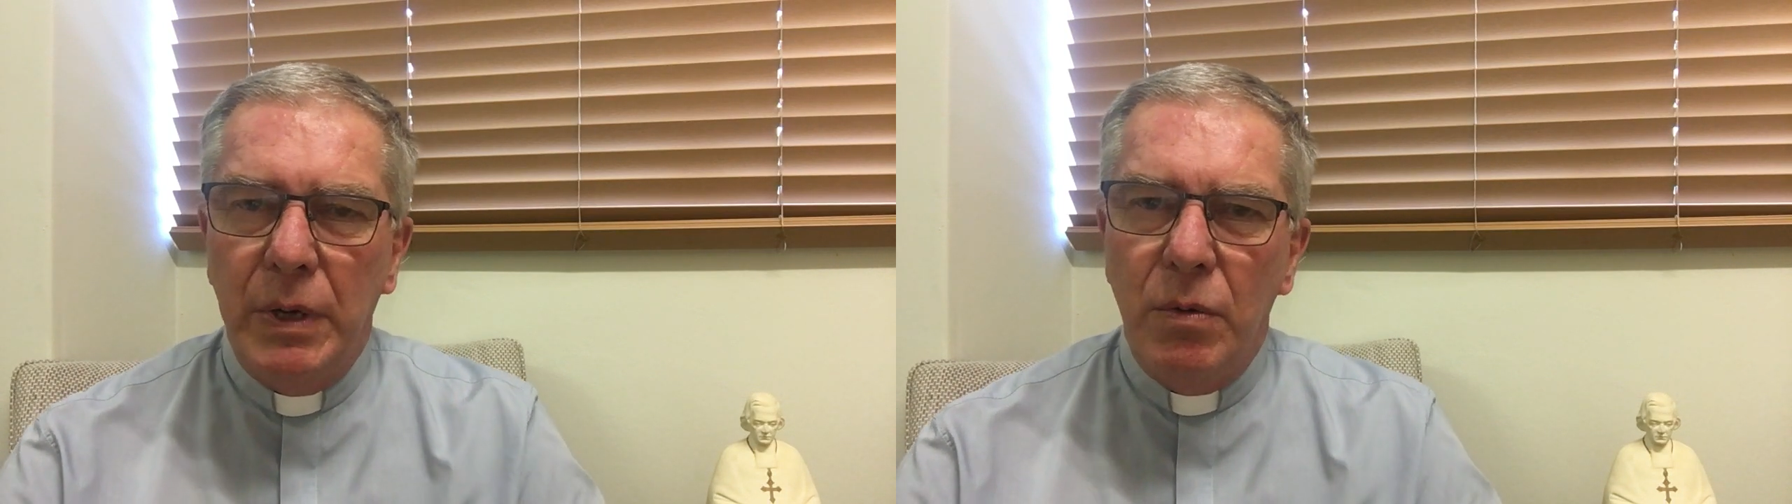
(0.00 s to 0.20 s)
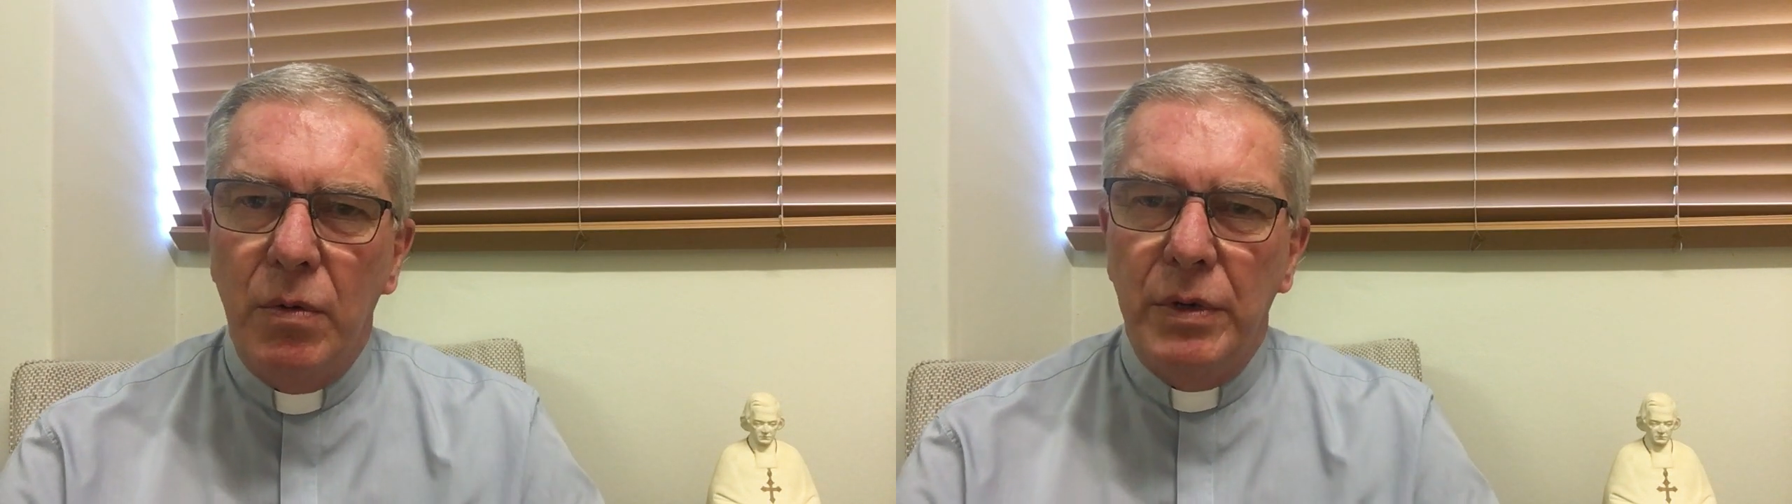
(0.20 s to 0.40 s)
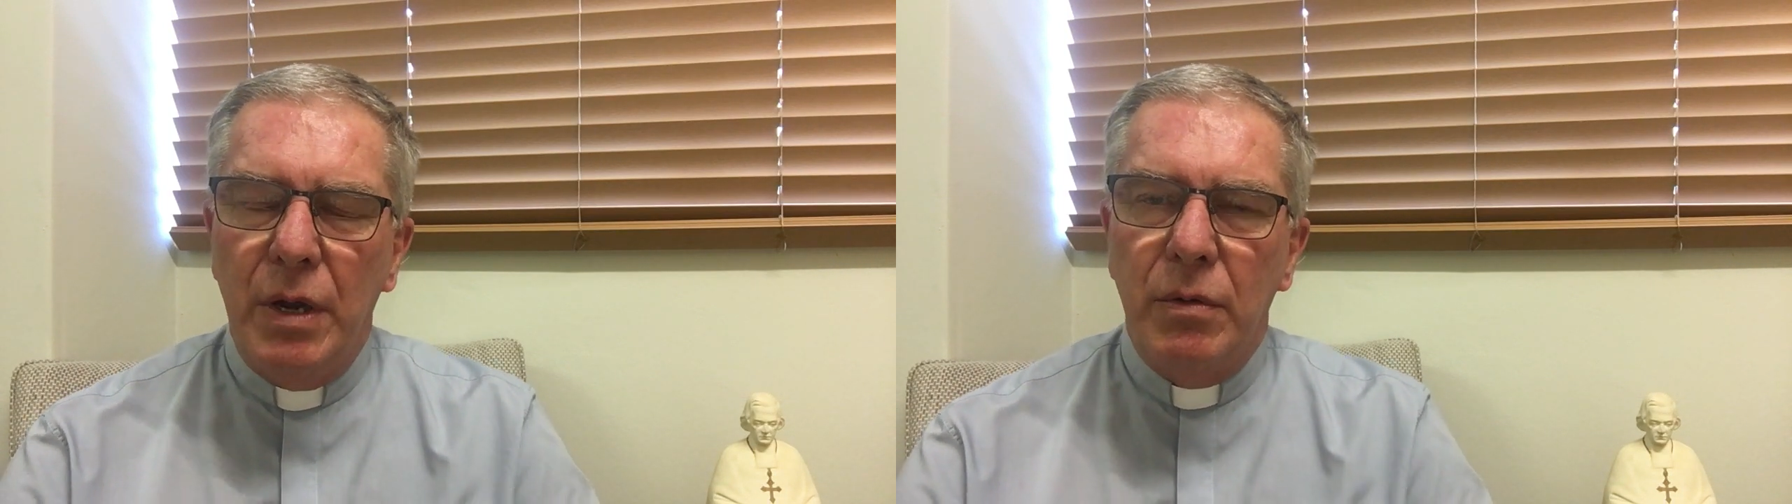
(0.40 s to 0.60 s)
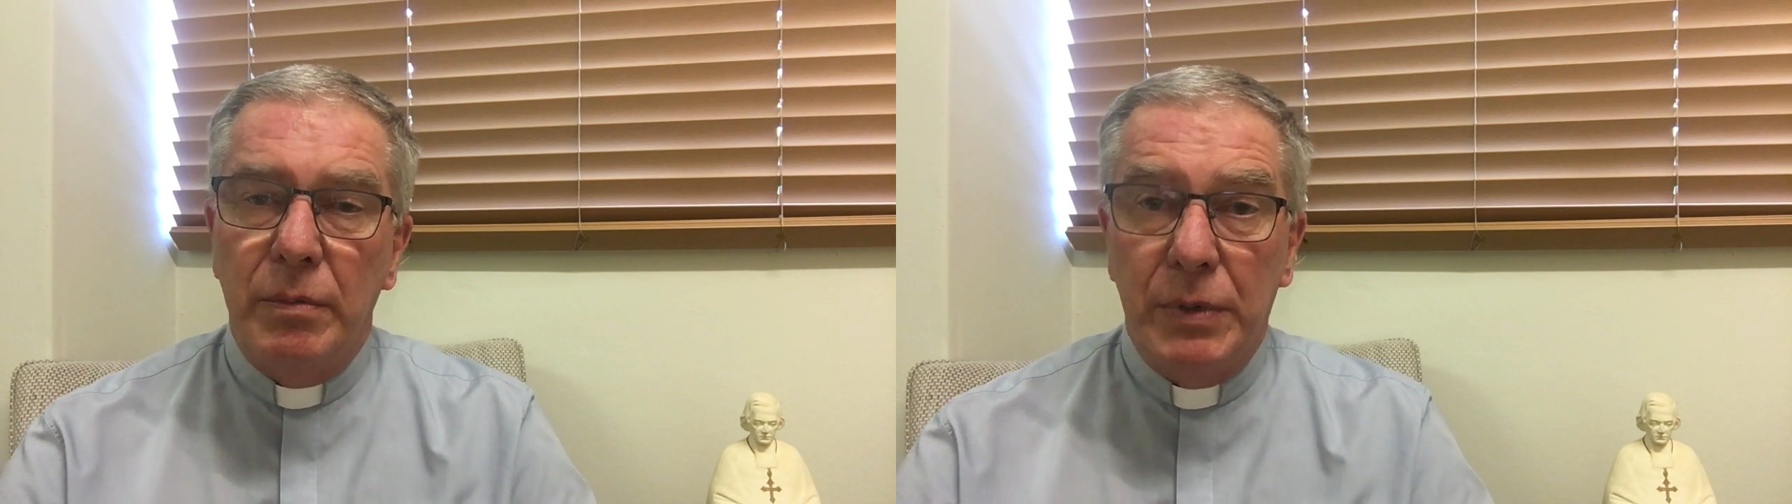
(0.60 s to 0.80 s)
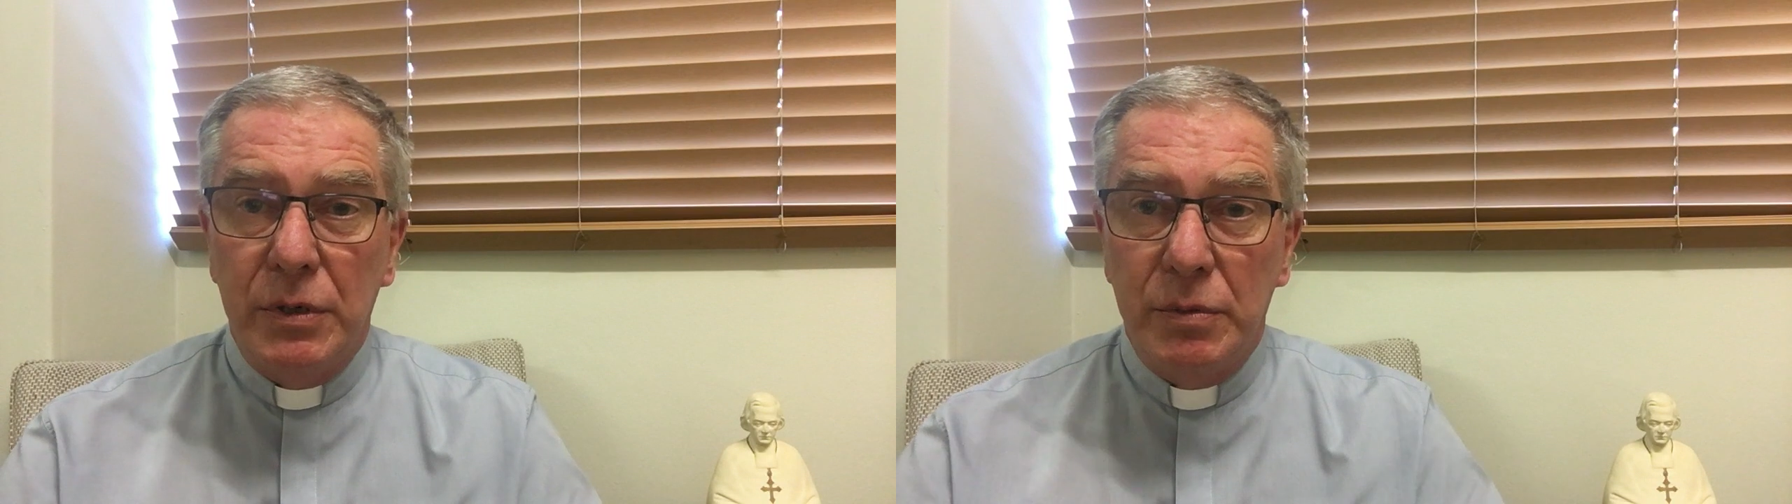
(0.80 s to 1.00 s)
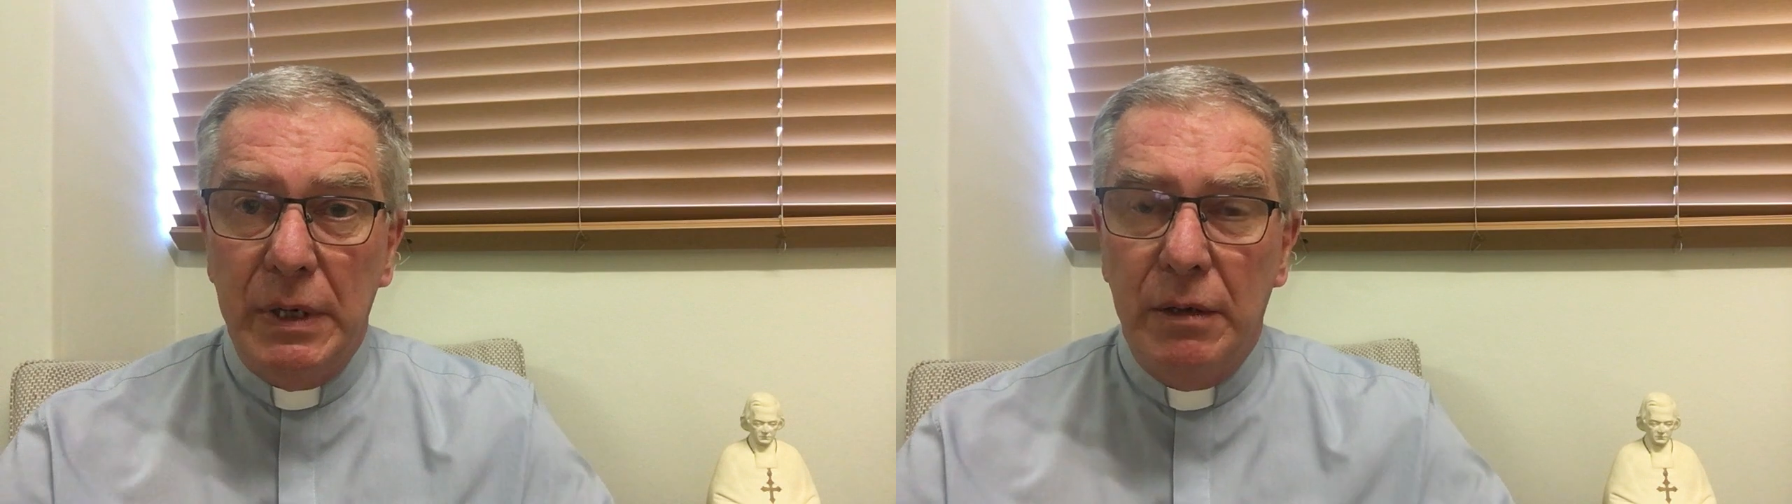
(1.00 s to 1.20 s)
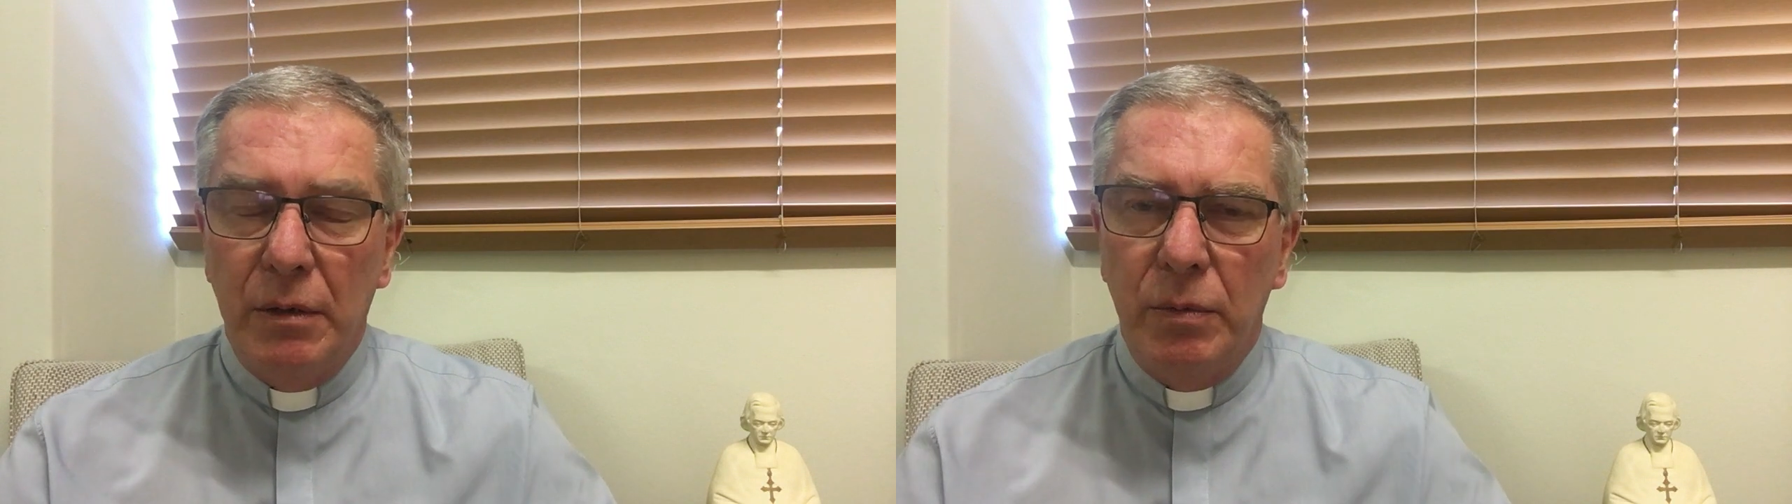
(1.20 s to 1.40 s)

all know it because we